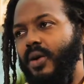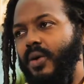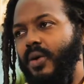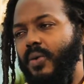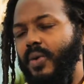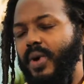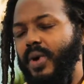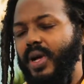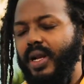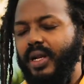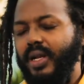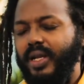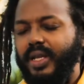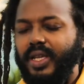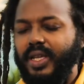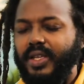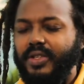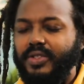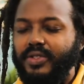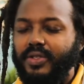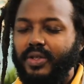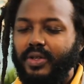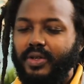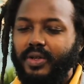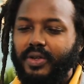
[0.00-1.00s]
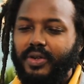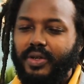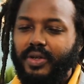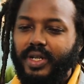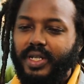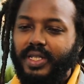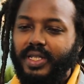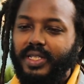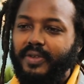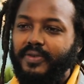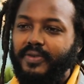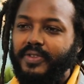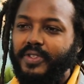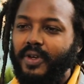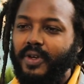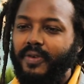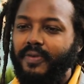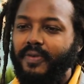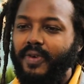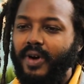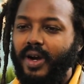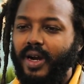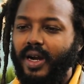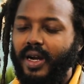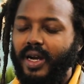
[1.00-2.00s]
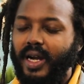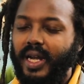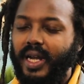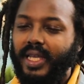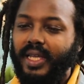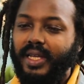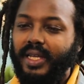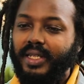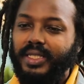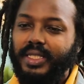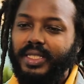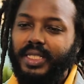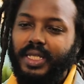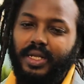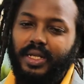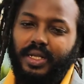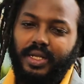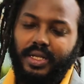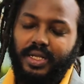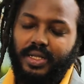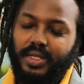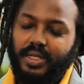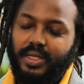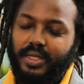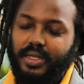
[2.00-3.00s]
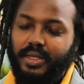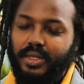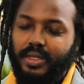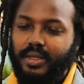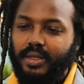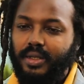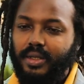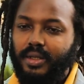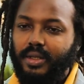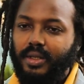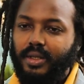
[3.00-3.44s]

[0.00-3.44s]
Well, Kingston Creative so far, I can tell you this.